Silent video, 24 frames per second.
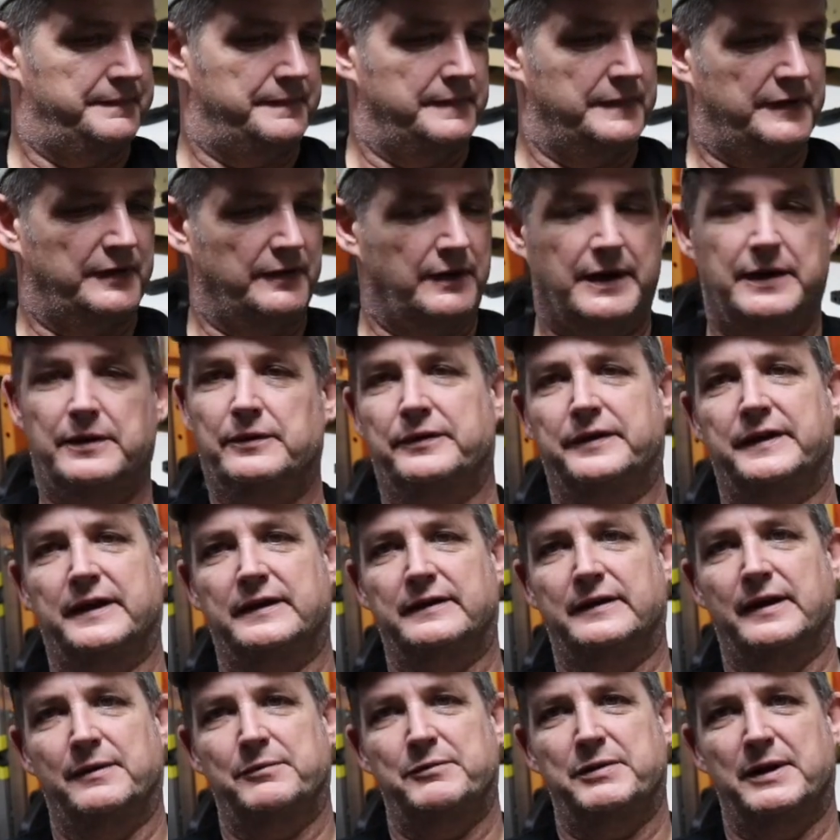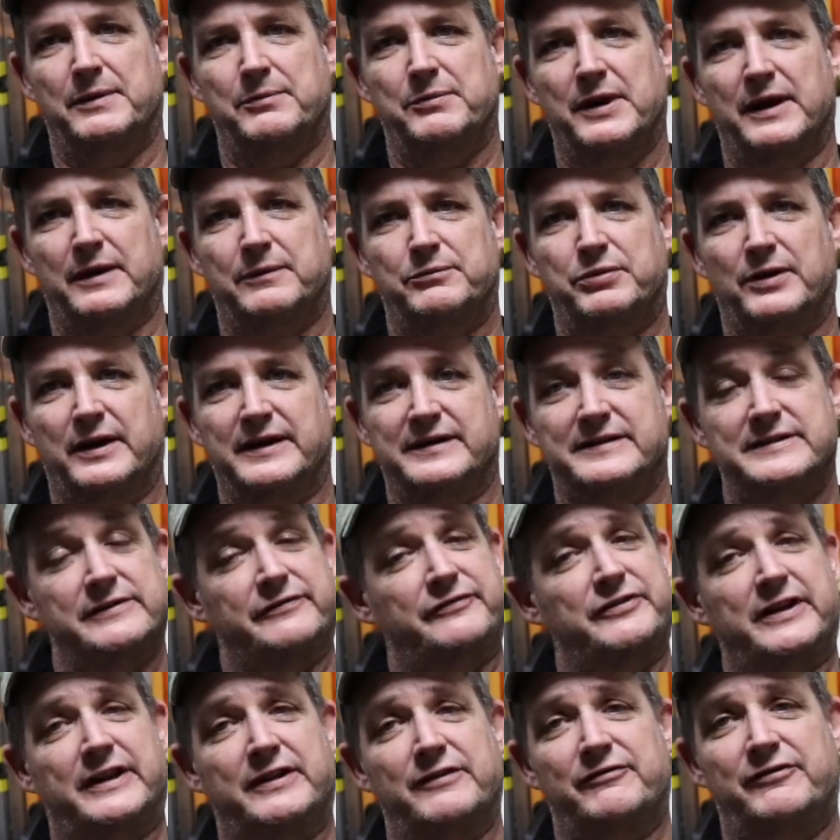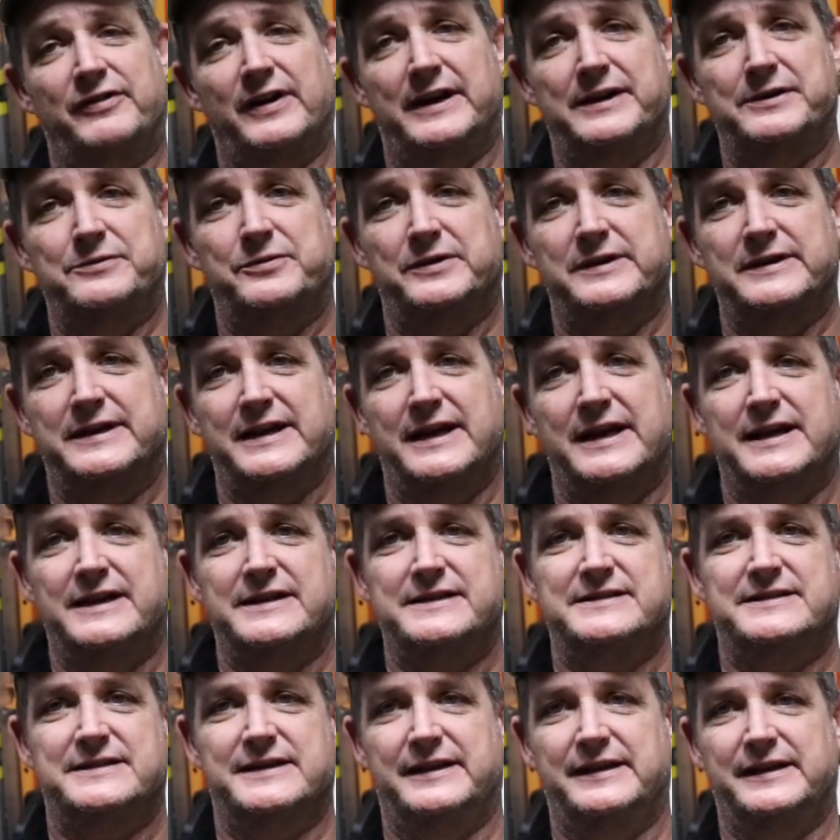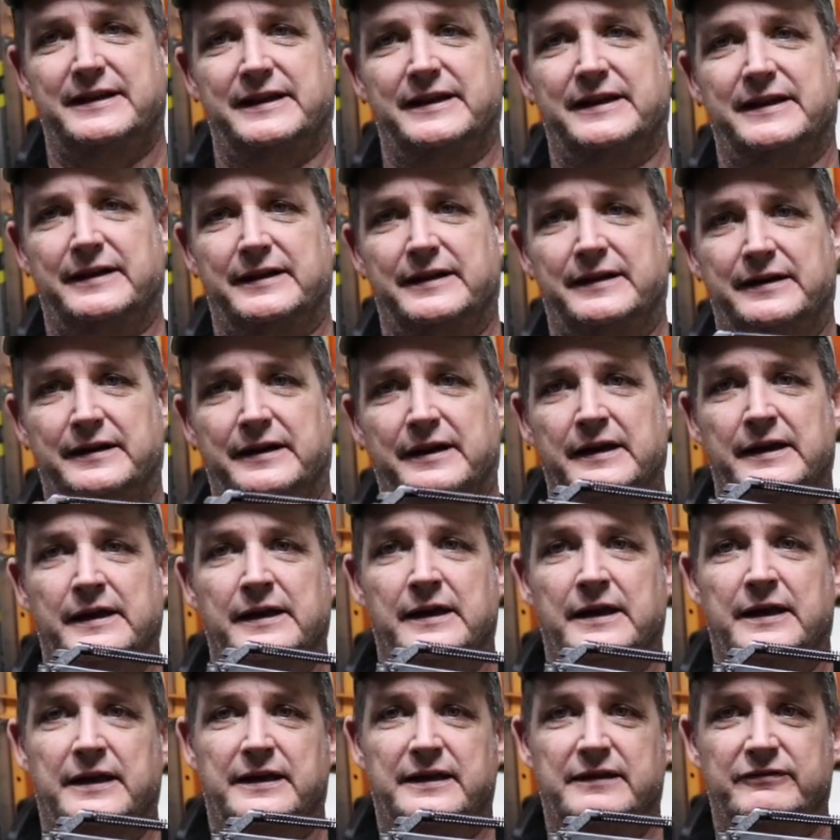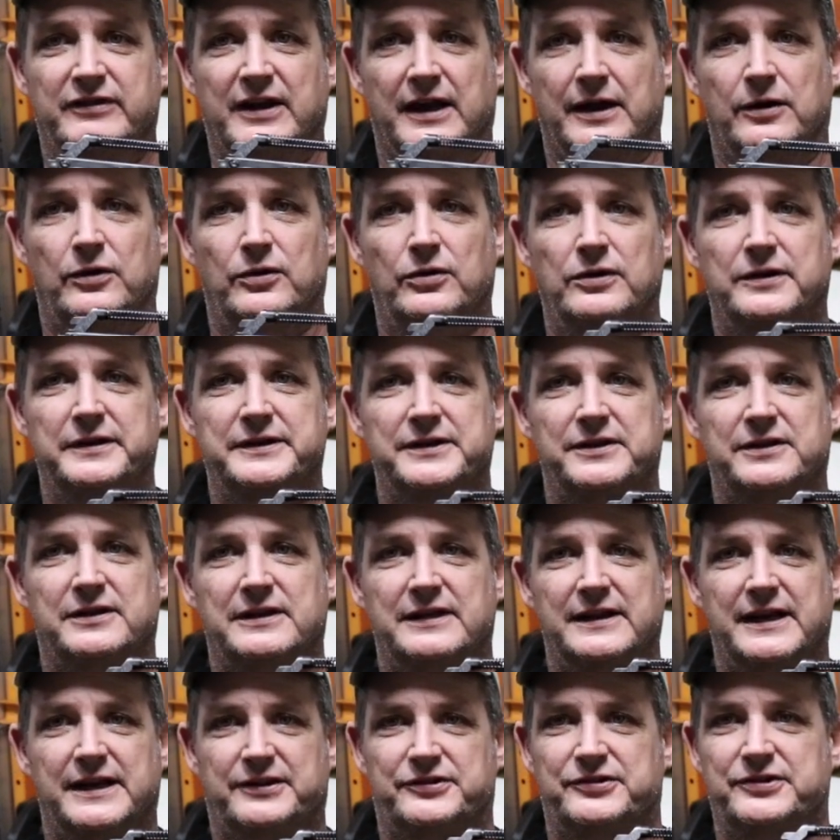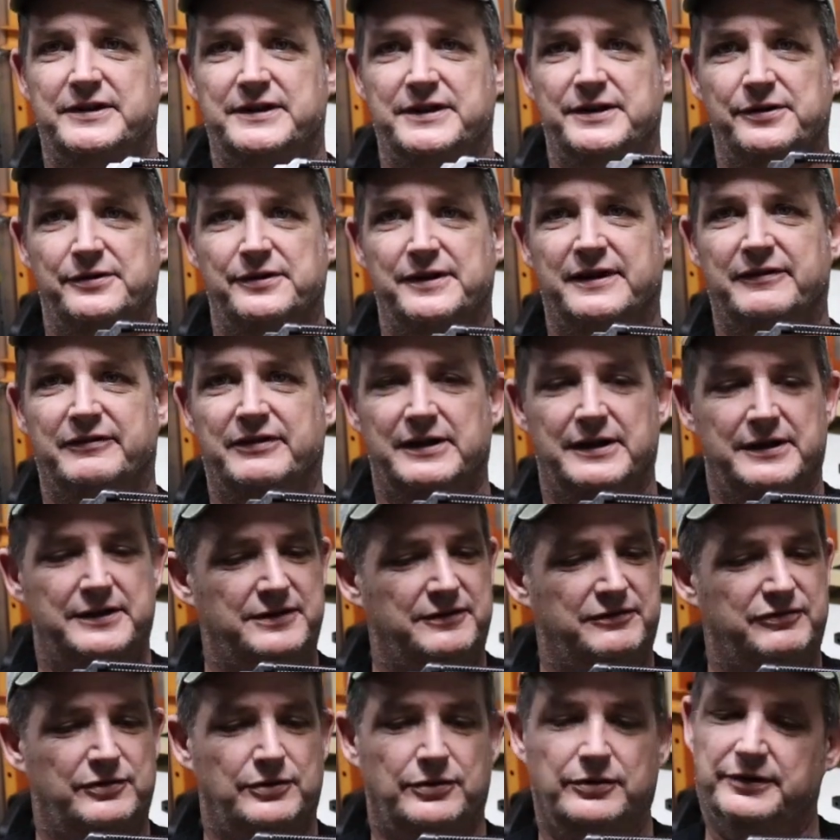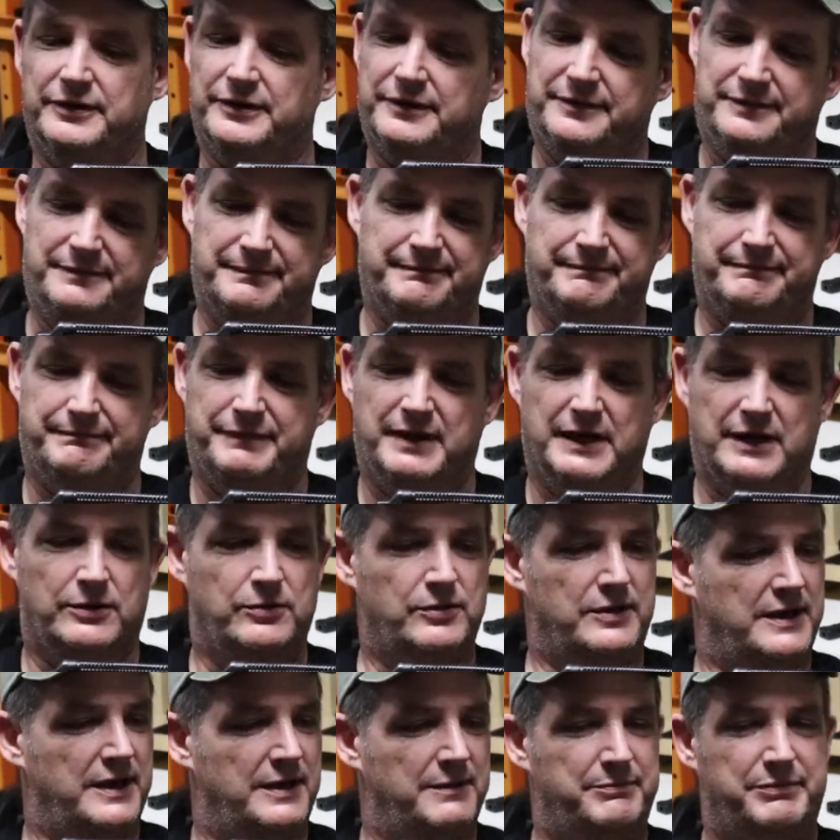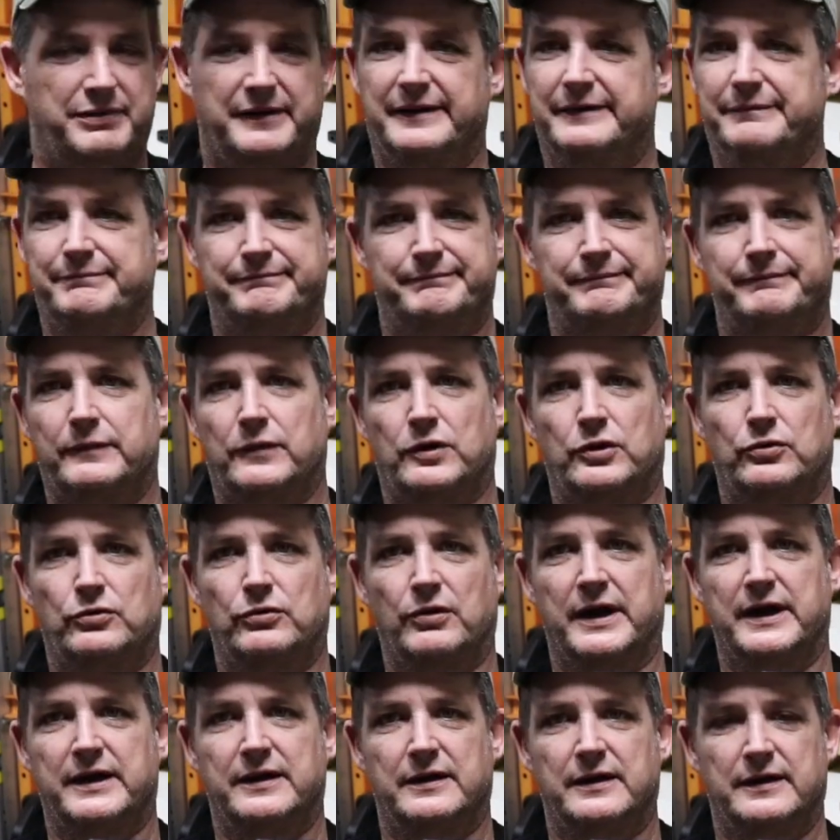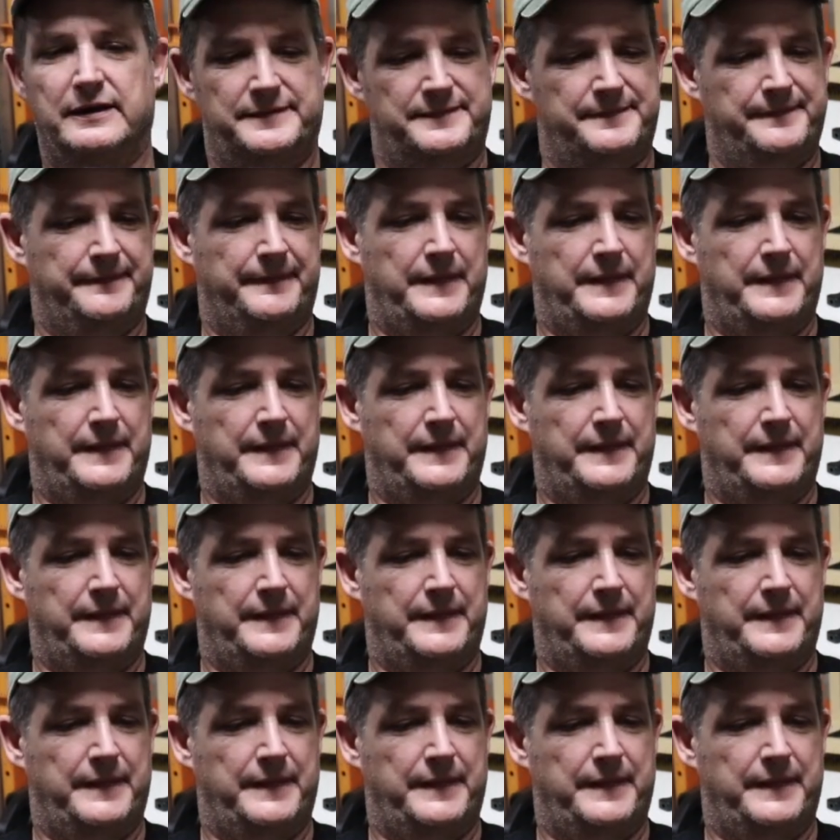So I don't think that'd be a bad price. If you can find one, guys, and you've got a hole in your collection, you don't have an underfolder, pick one up. Great gun.